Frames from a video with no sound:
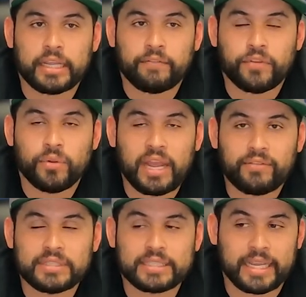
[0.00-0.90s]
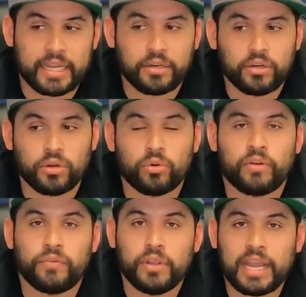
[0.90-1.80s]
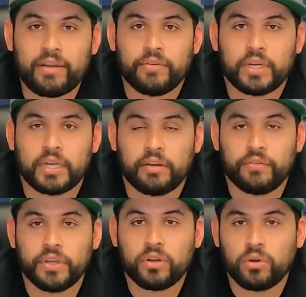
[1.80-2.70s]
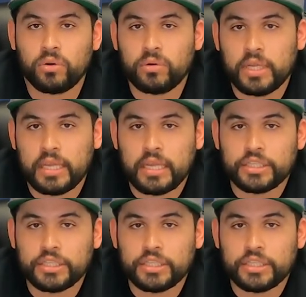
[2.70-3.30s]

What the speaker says: if you have a scanner or if you have a vehicle,